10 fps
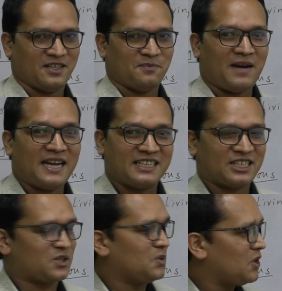By
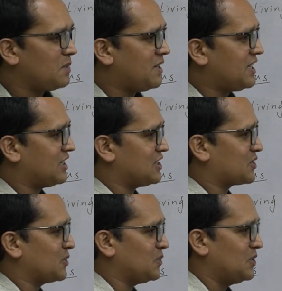this word meaning
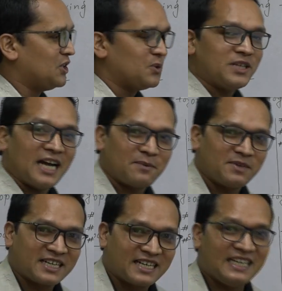also we are
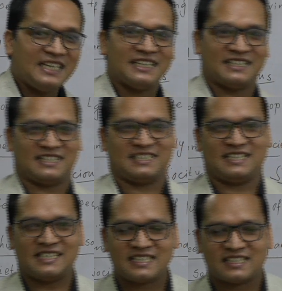being clear.
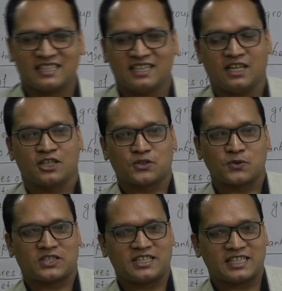Yes,
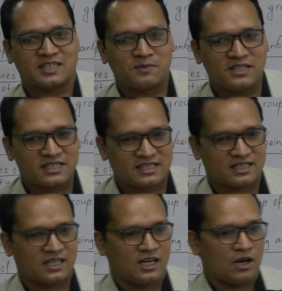socius means
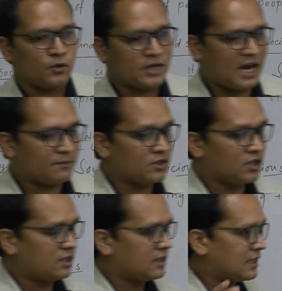we have
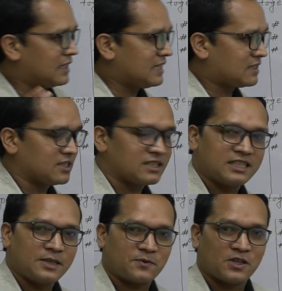the
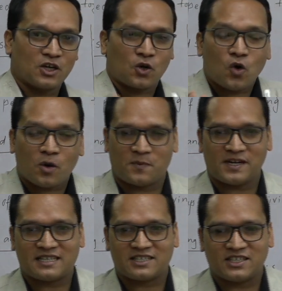relationships,
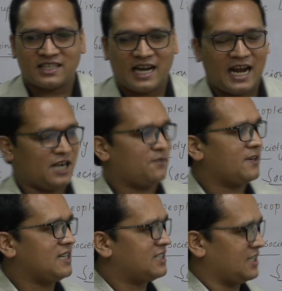cooperation and
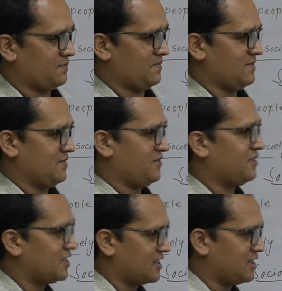friendship.
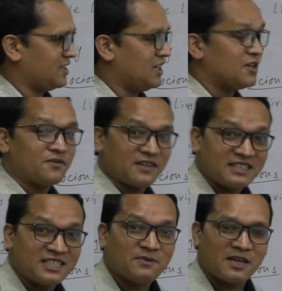For the
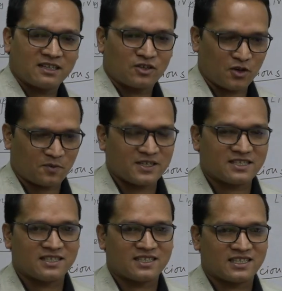friendship and
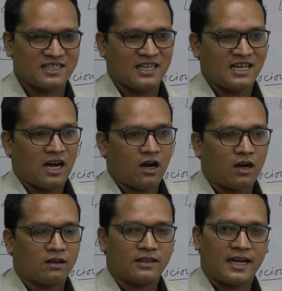cooperations,
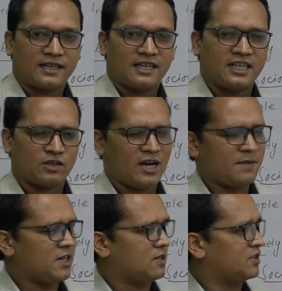that
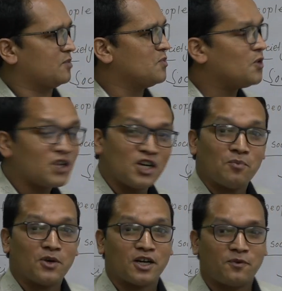requirement of the more
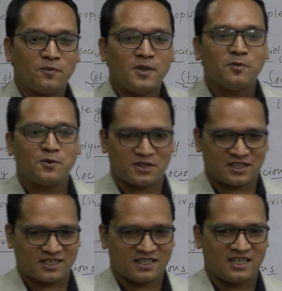number of
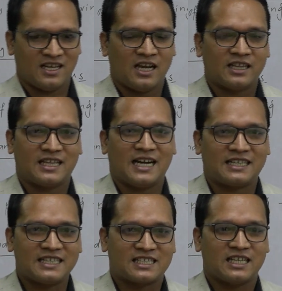peoples, that
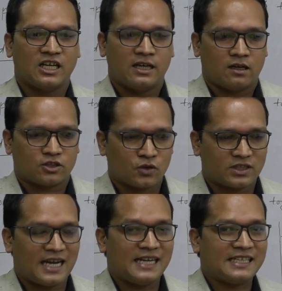is
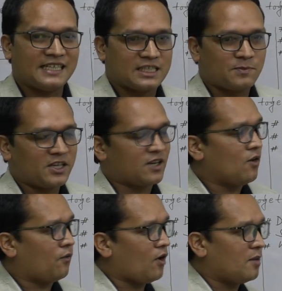society is being
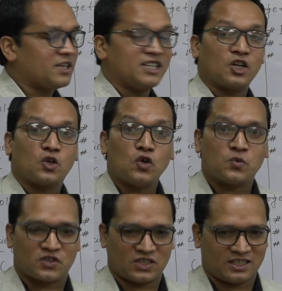formed in a
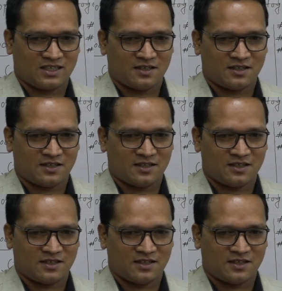groups.